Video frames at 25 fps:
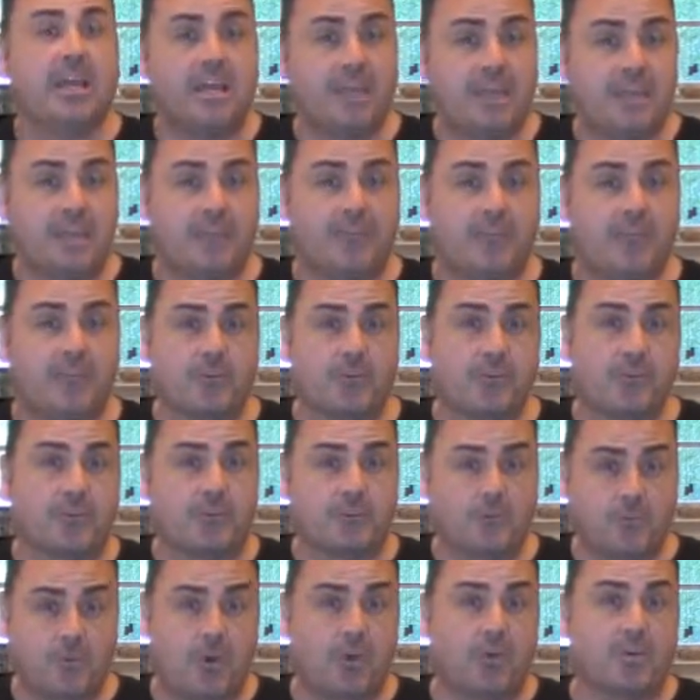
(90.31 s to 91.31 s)
if your
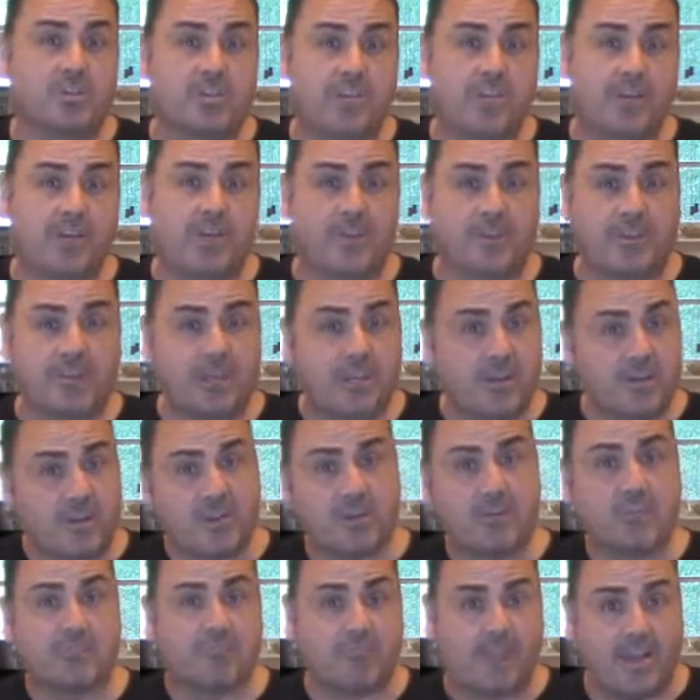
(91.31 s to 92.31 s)
dog's inner ear
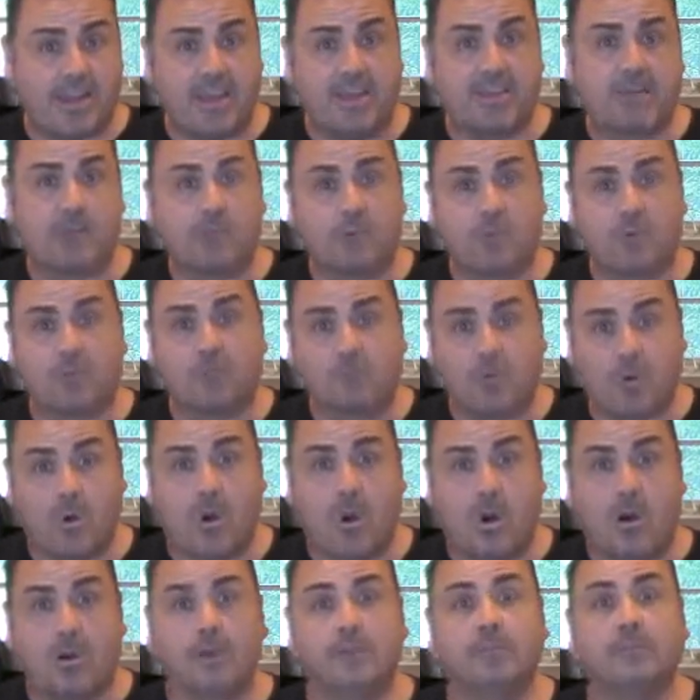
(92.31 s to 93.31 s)
is red or
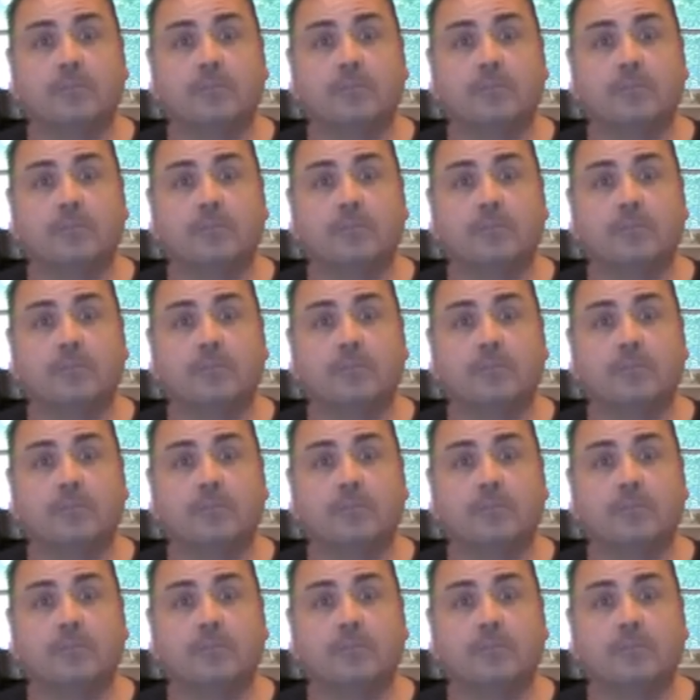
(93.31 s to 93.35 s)
raw.